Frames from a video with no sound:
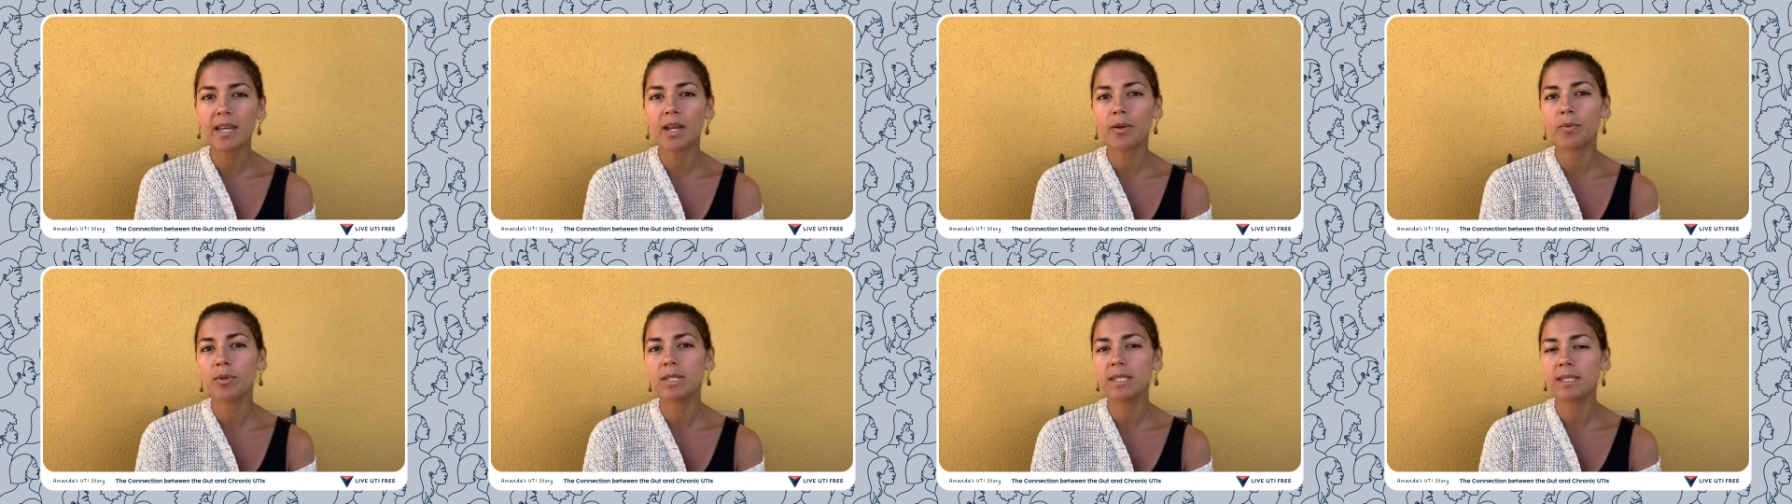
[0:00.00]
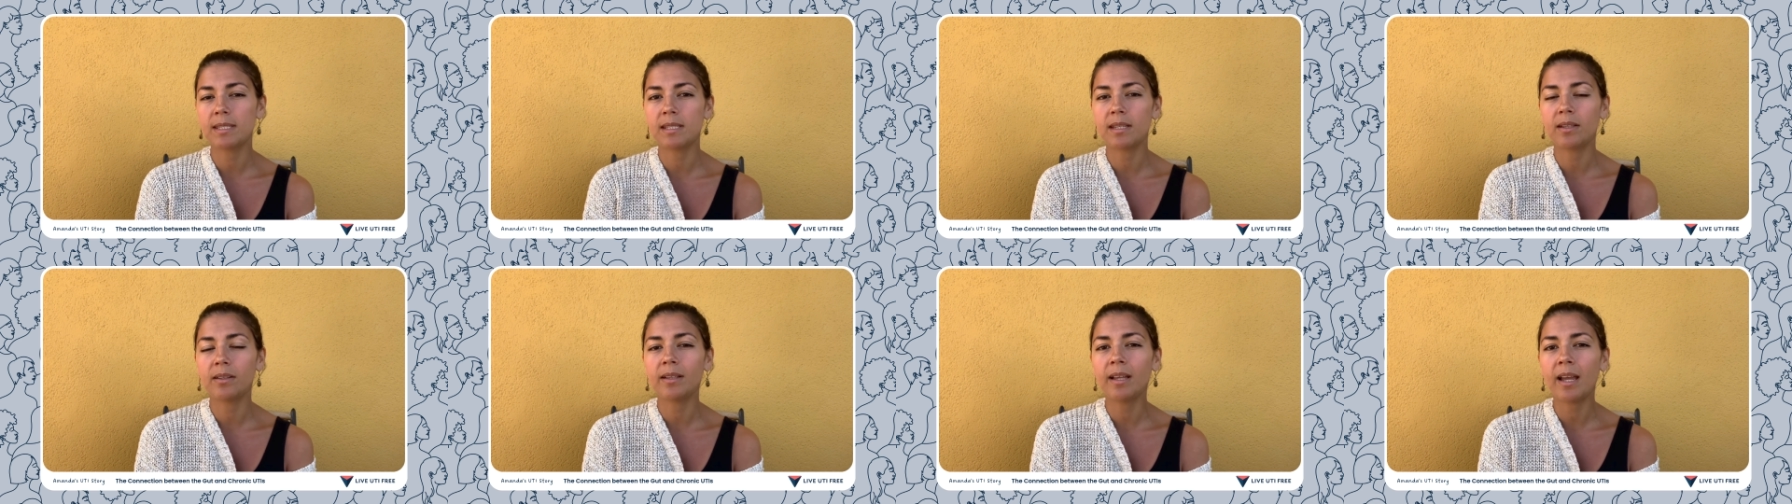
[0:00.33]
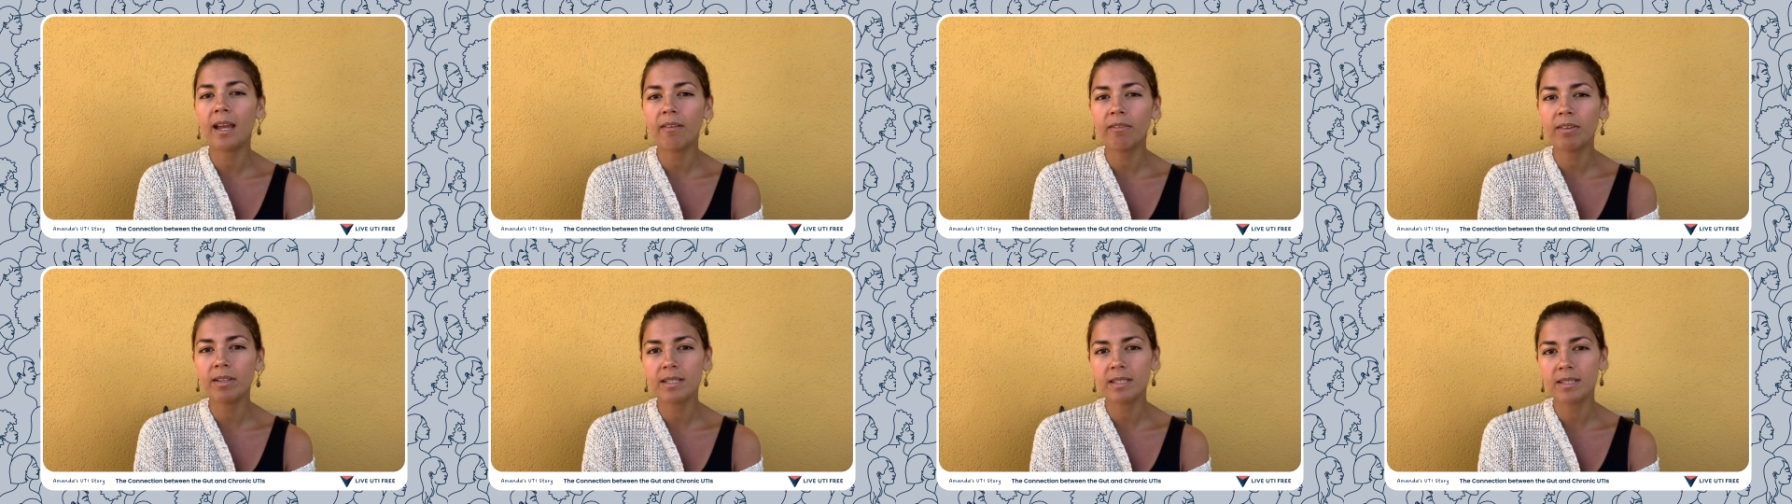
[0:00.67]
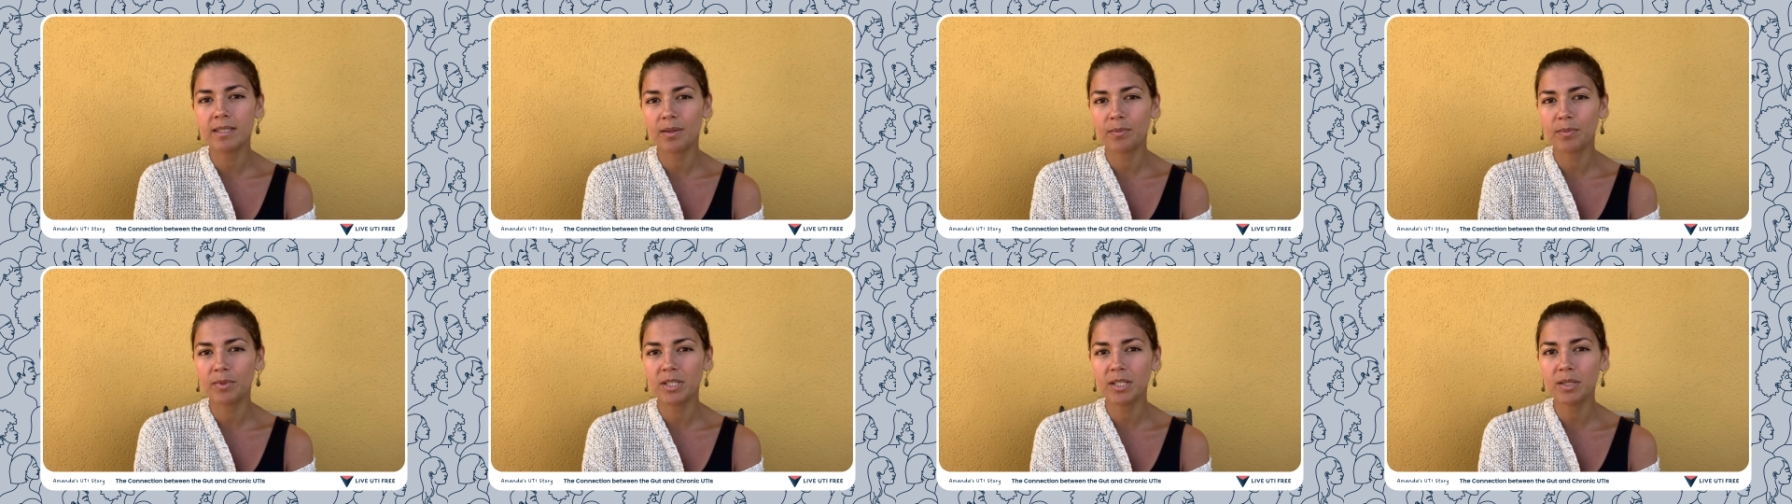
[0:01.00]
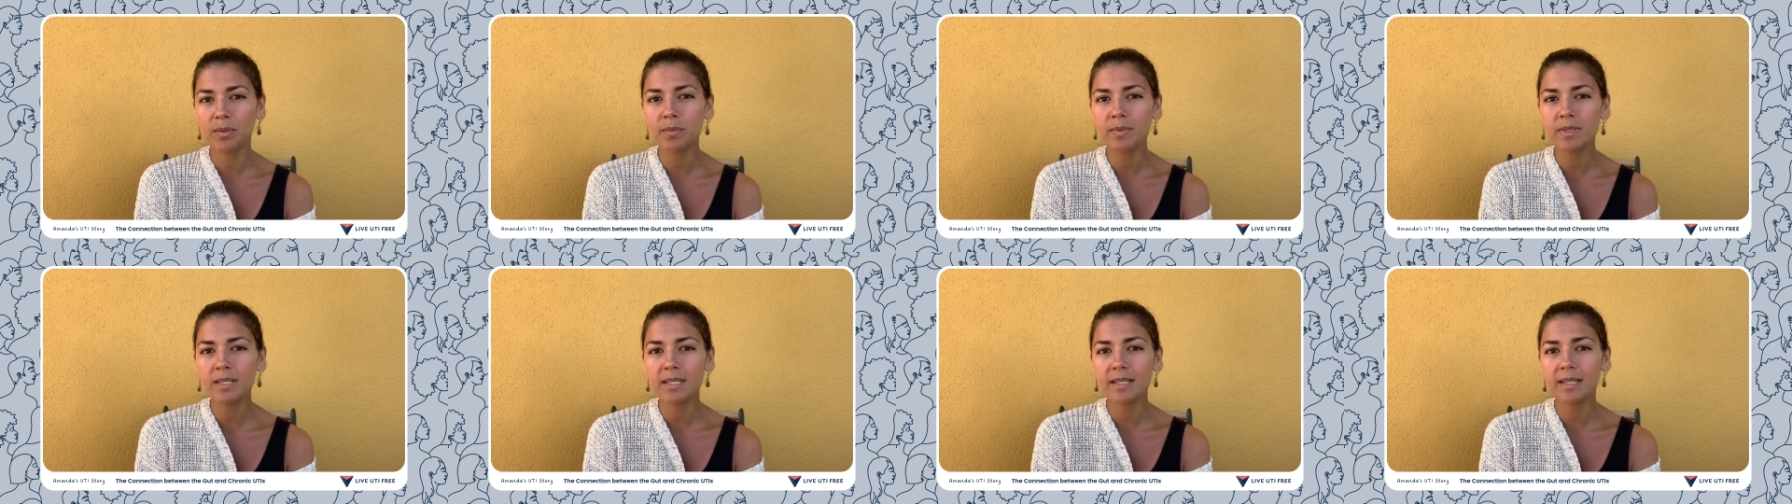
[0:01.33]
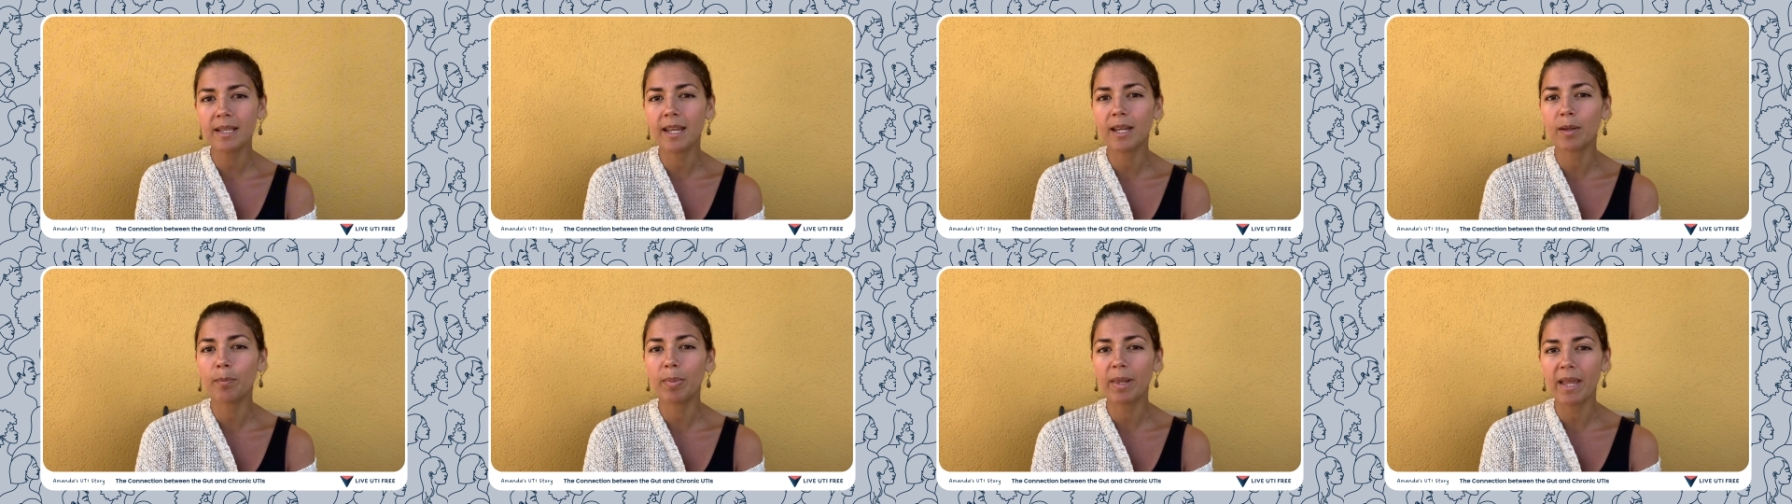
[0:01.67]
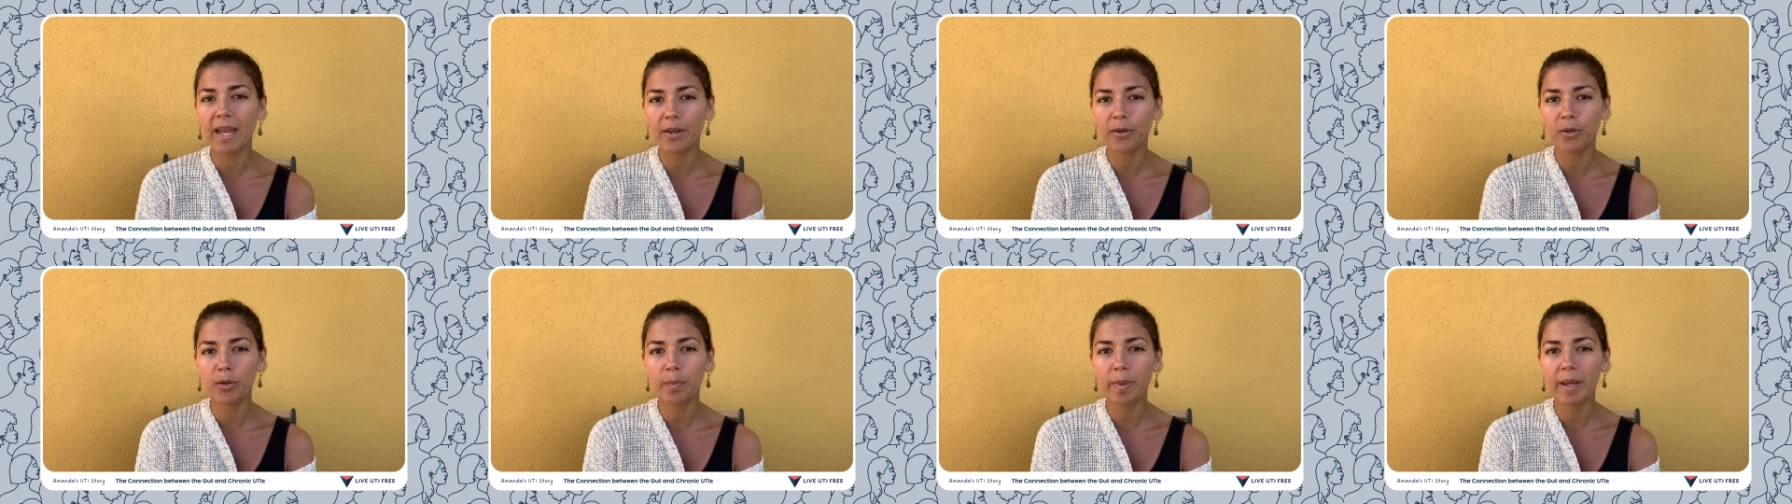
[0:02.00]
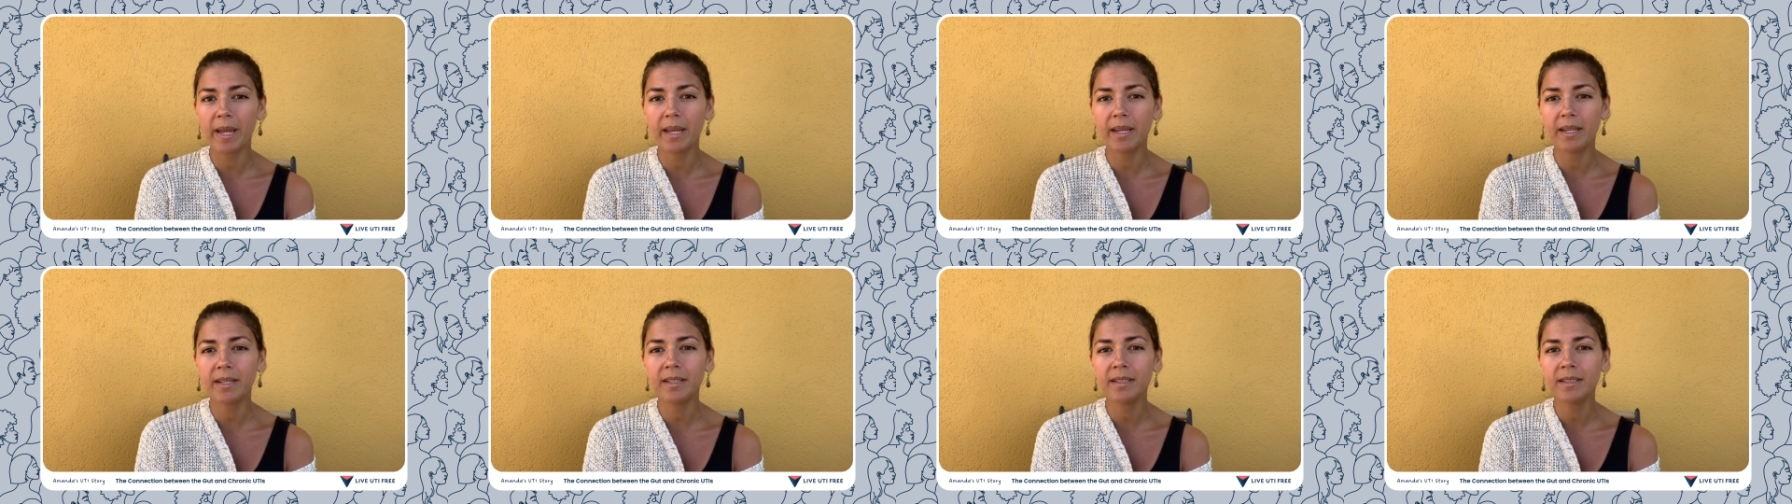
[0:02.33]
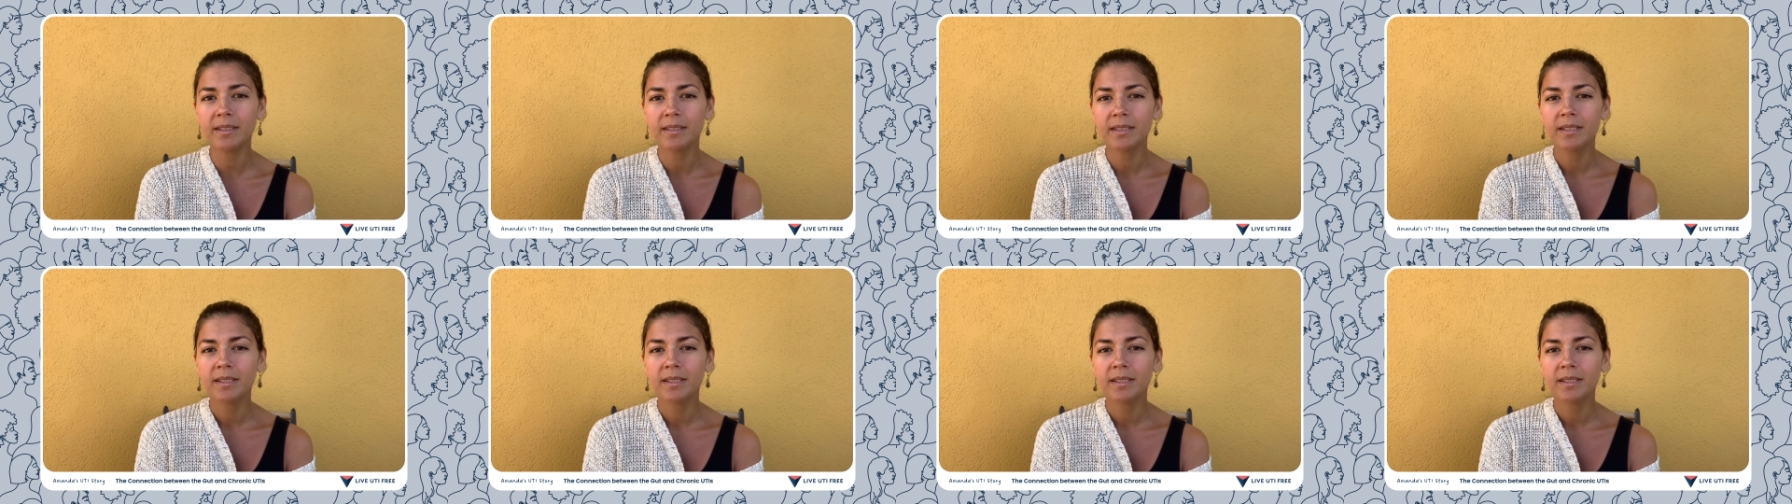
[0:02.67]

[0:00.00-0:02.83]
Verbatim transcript: I was still having symptoms like bladder pain